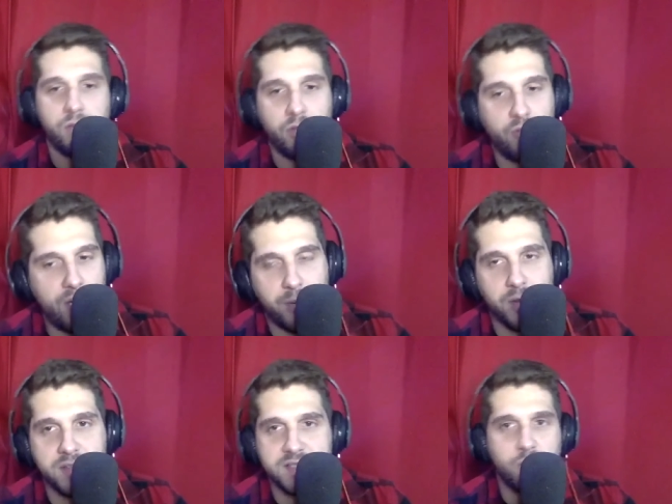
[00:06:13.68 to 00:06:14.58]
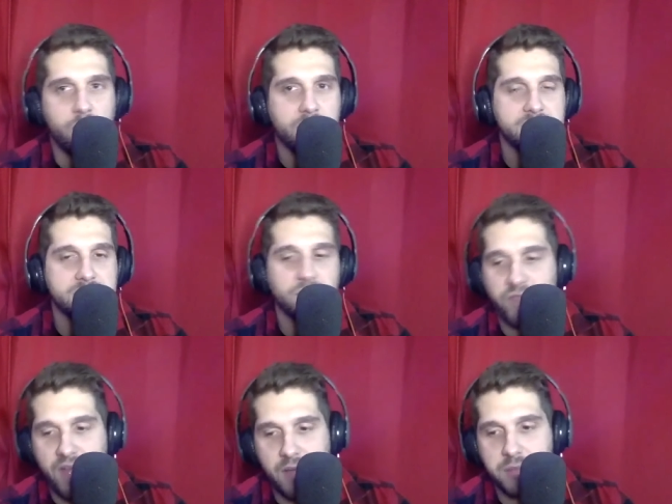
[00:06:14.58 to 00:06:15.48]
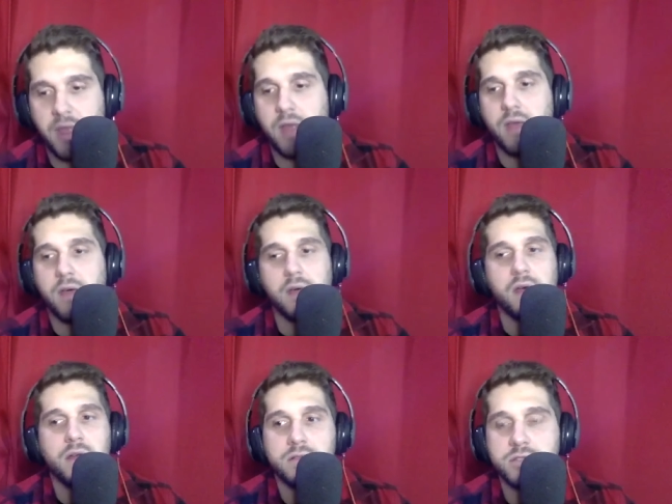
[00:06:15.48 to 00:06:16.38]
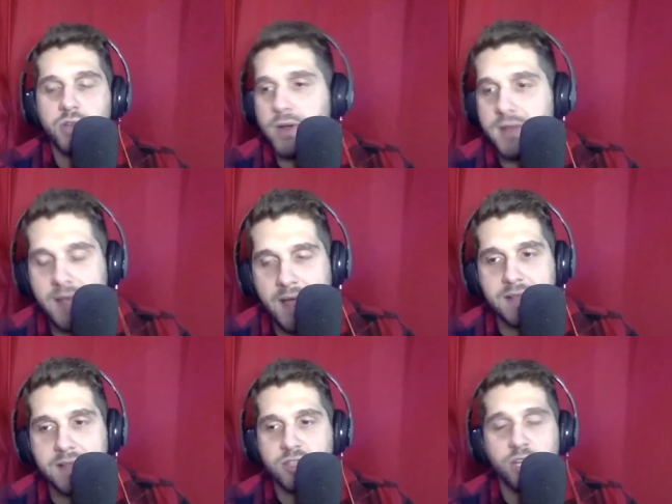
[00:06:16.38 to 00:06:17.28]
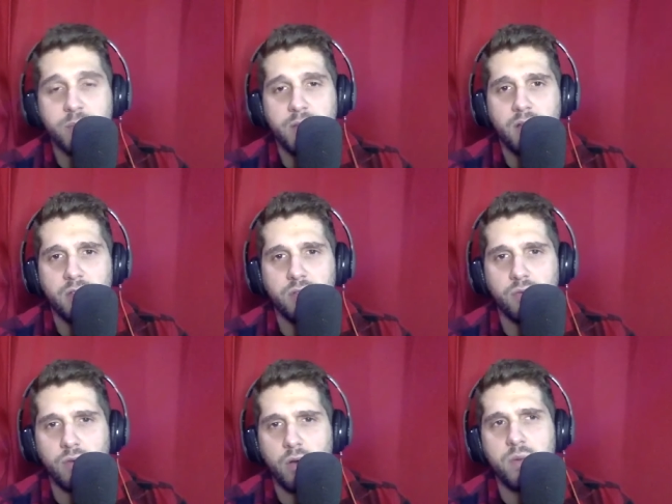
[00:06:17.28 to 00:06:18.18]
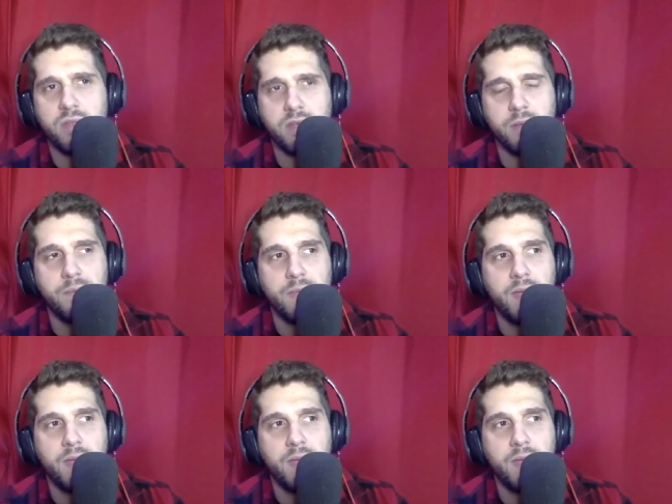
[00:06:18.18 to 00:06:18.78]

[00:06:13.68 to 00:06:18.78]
great person who I consider family, Joey Diaz, took me on the road with him.